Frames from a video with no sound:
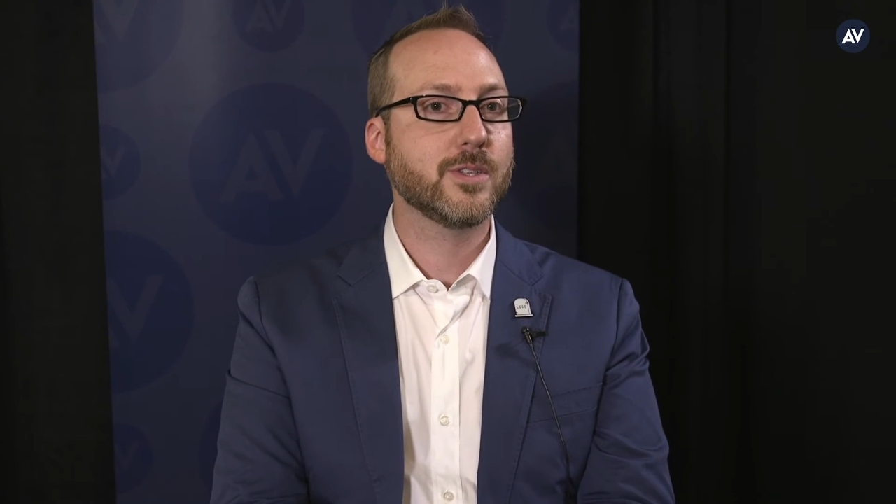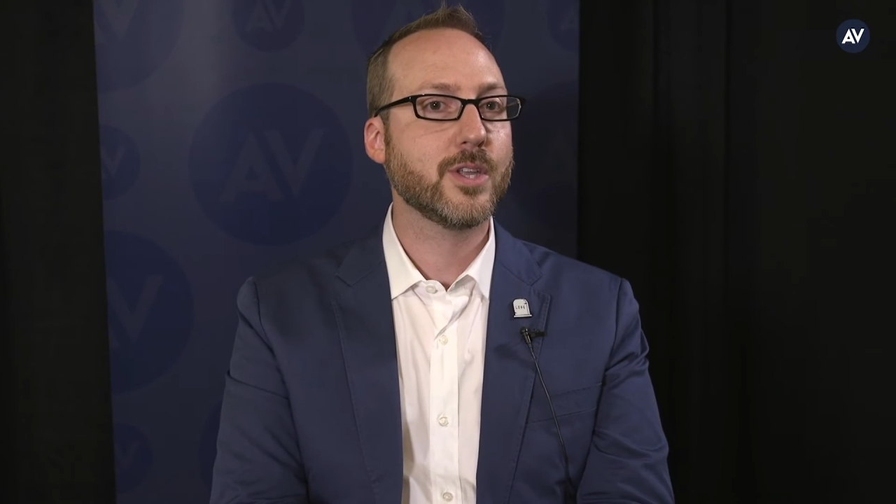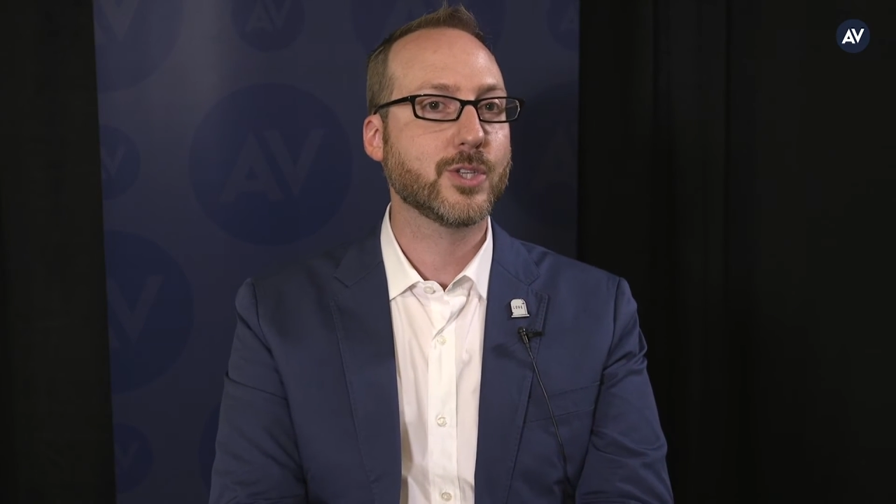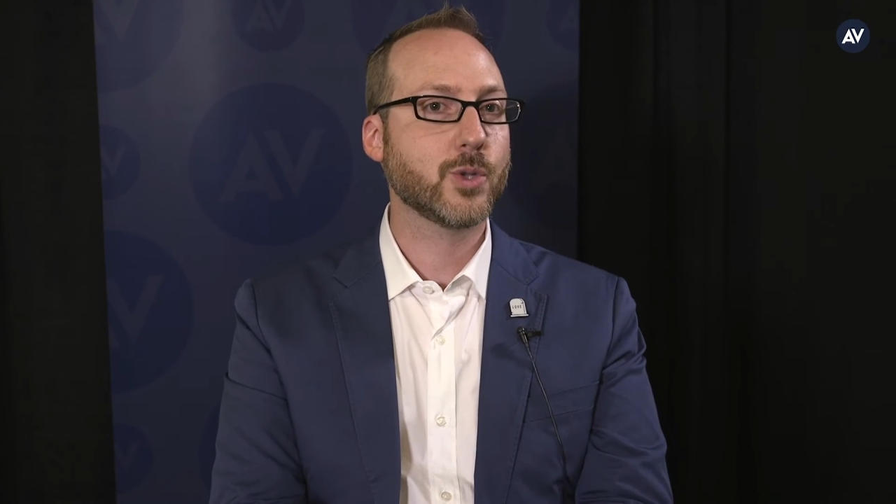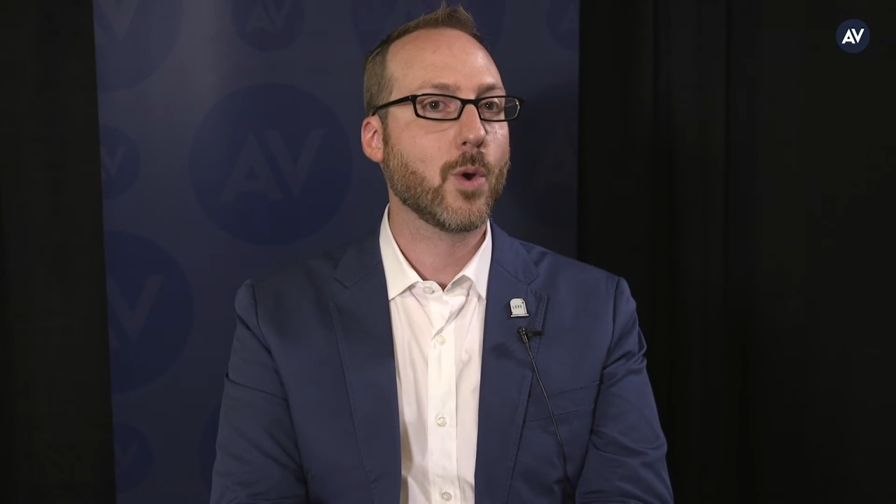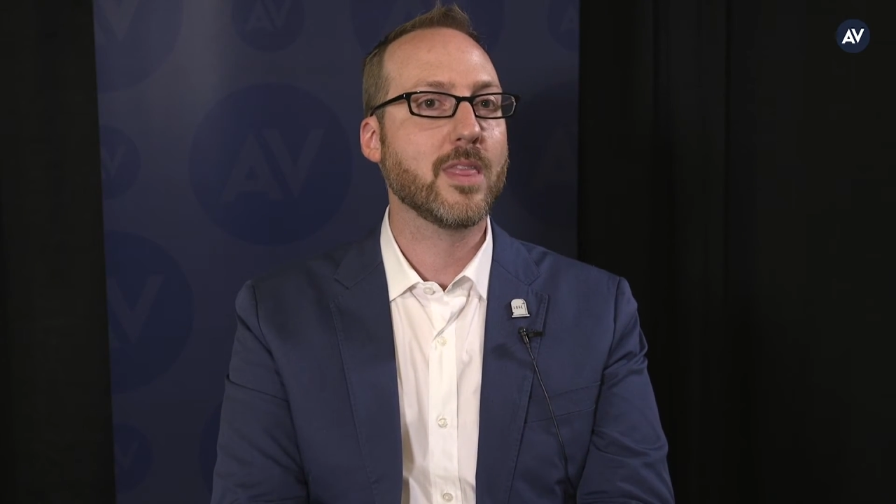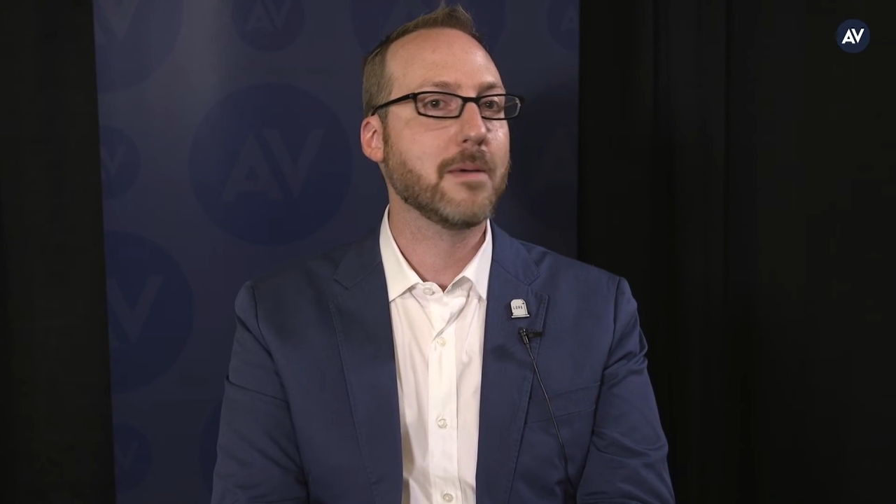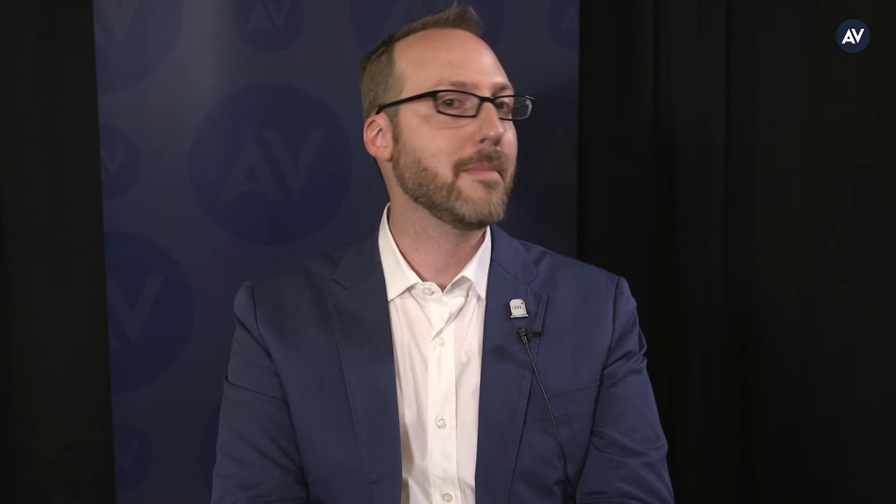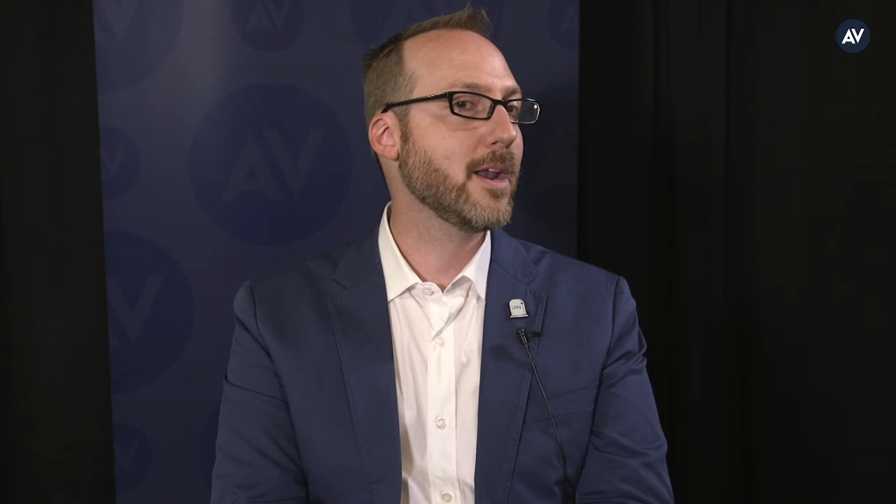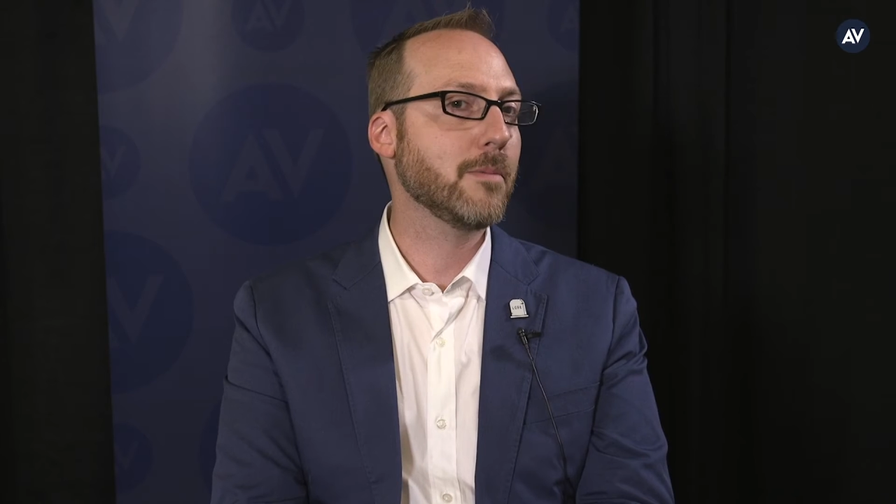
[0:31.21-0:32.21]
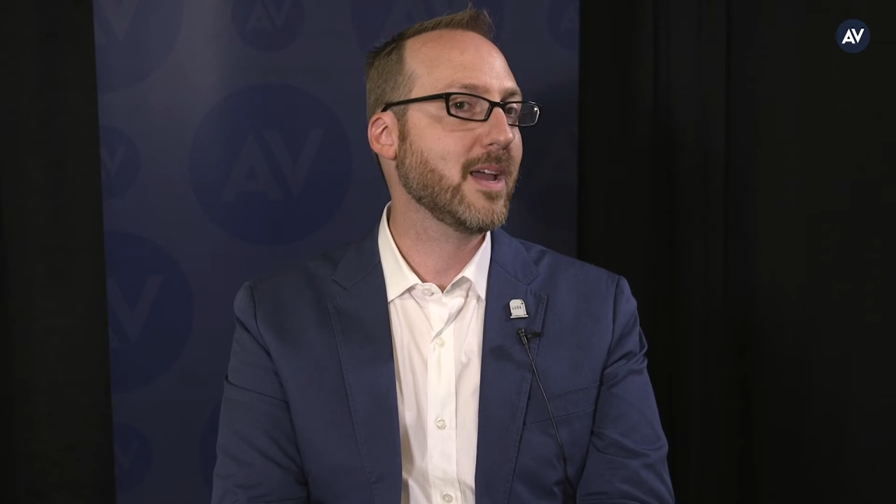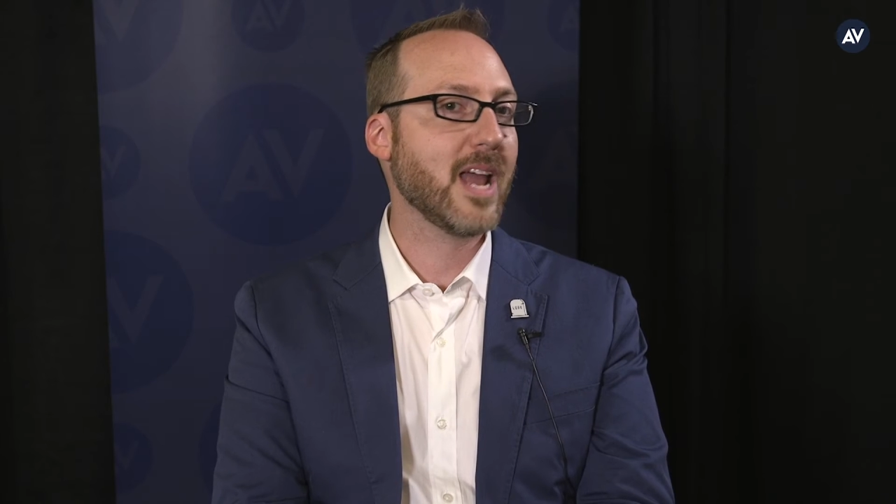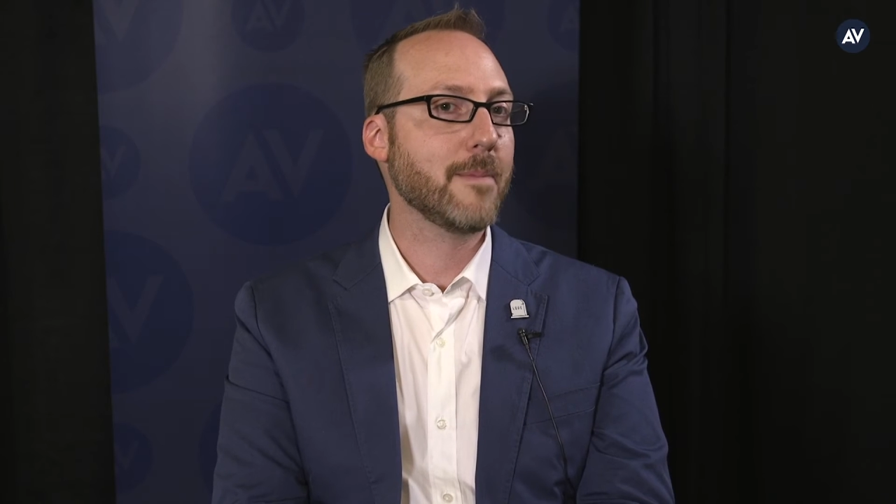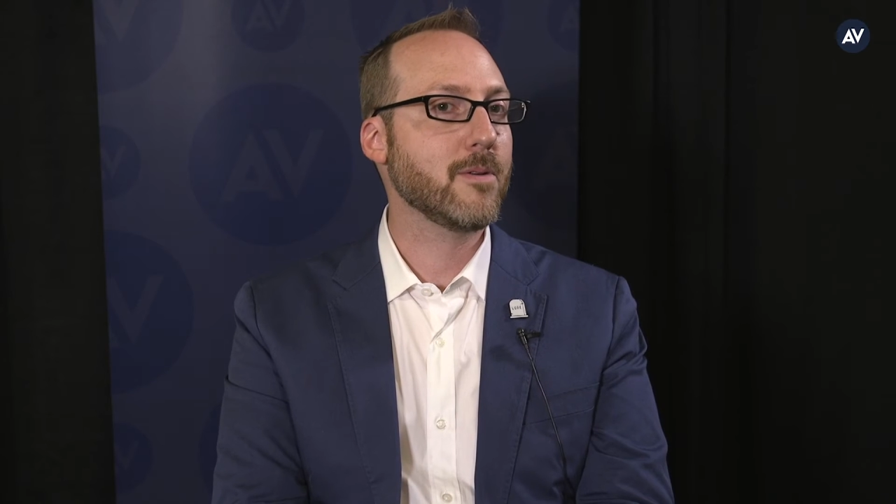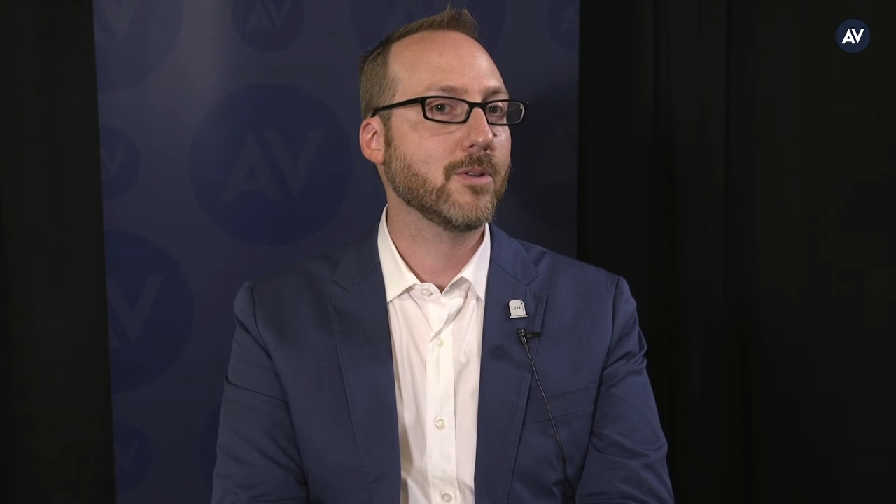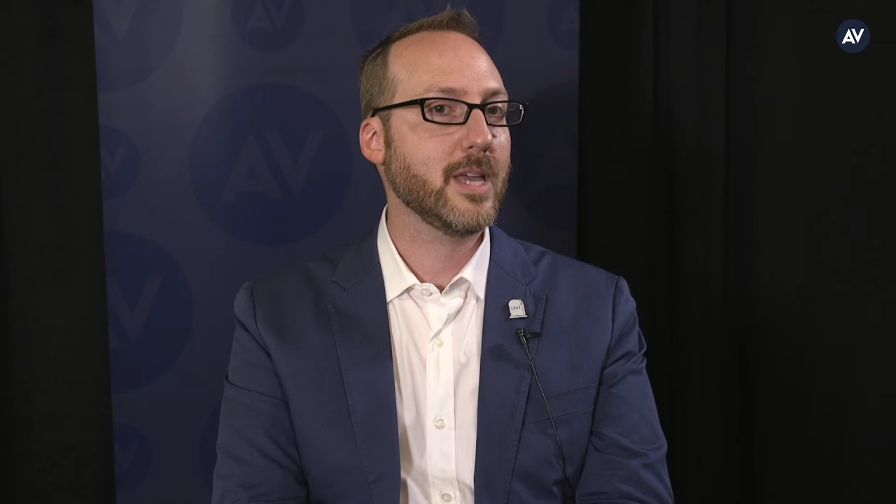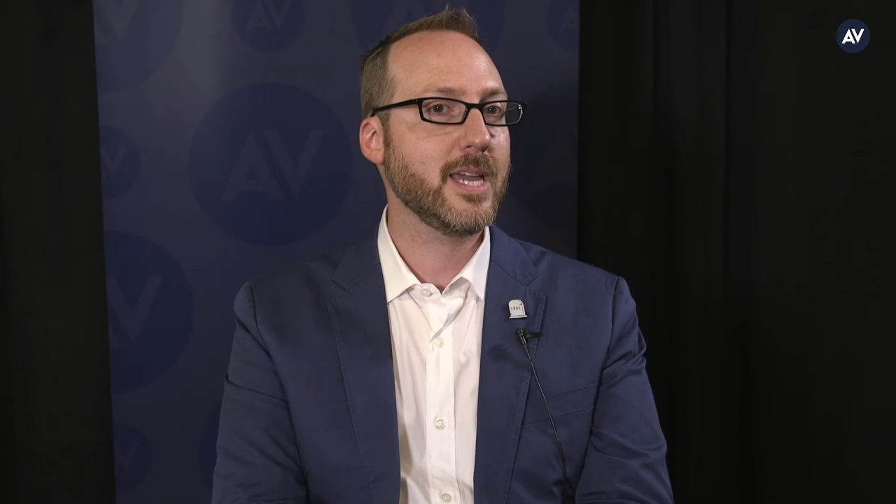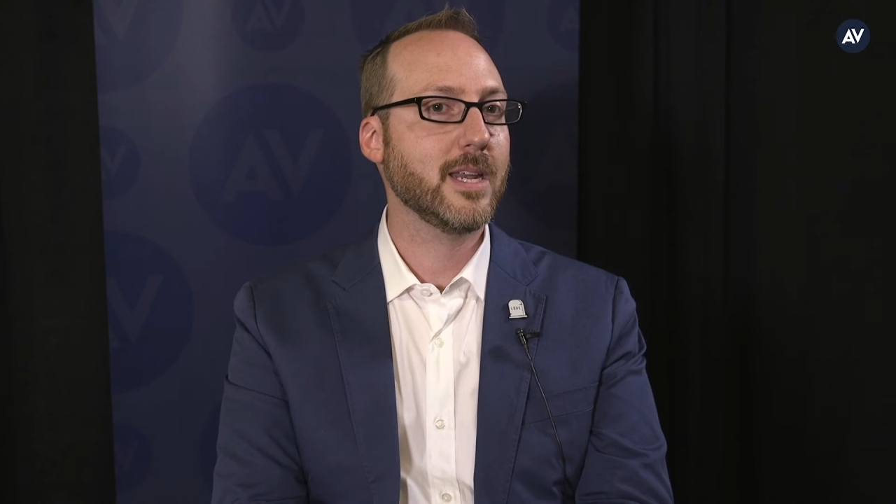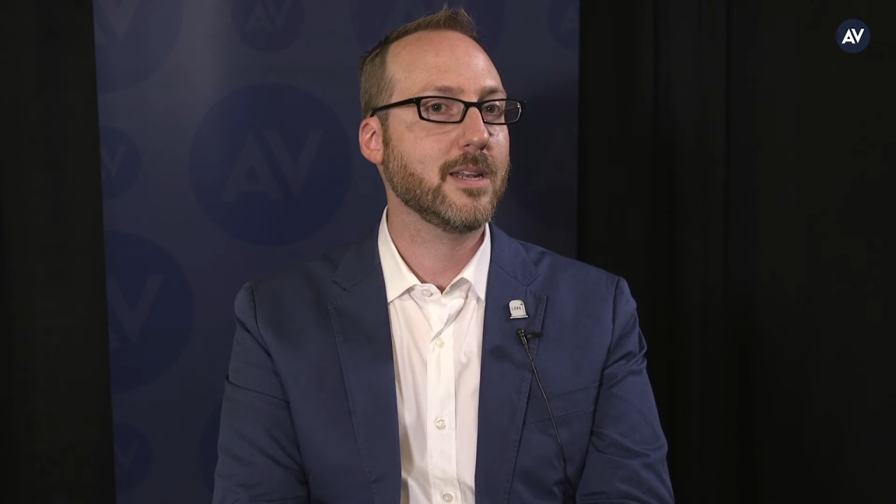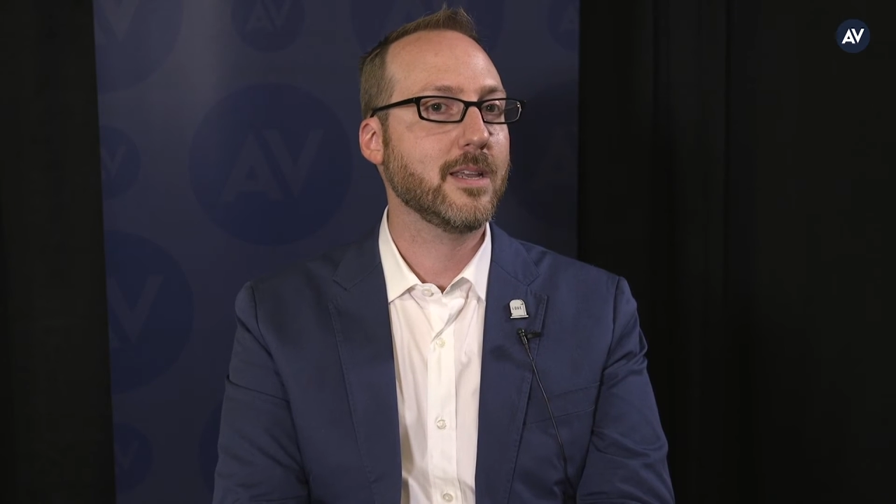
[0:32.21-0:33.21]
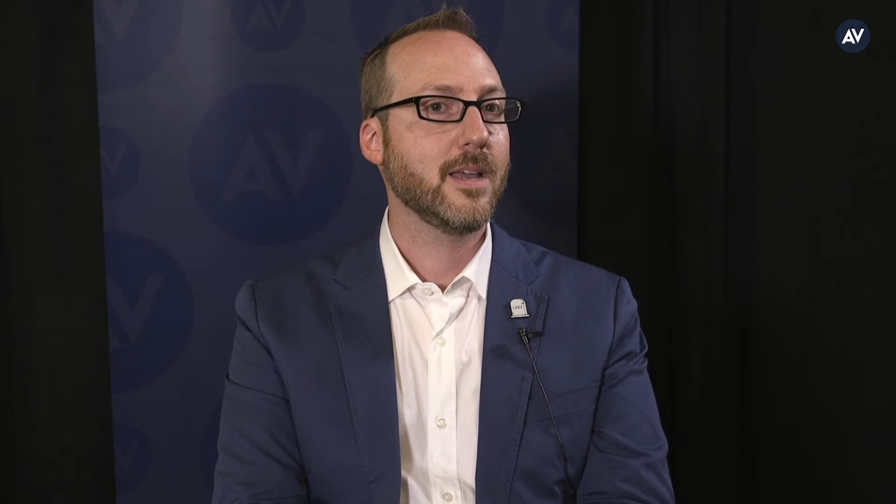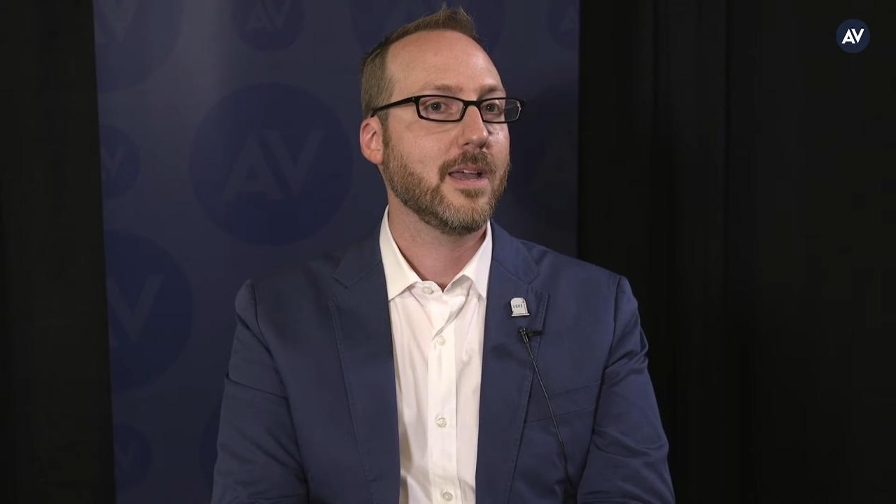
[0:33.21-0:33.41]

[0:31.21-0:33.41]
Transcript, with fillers: this story that might or might not be related,